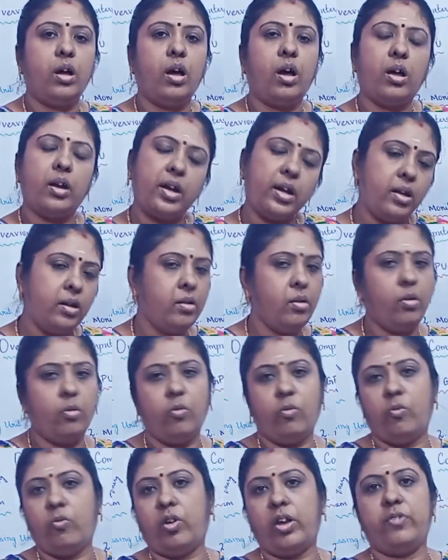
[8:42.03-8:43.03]
or a
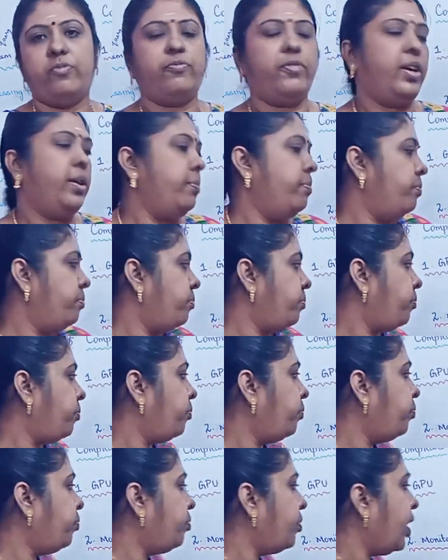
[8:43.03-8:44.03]
Wi-Fi.
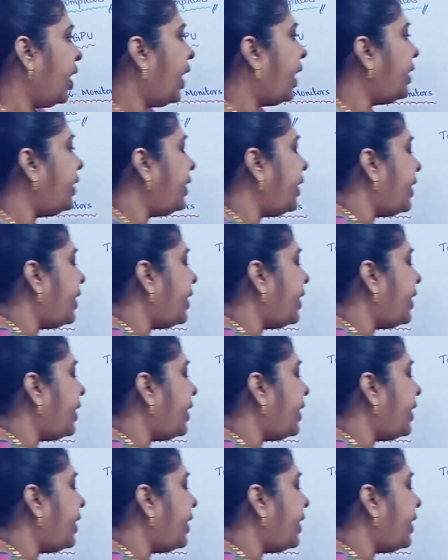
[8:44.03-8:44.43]
And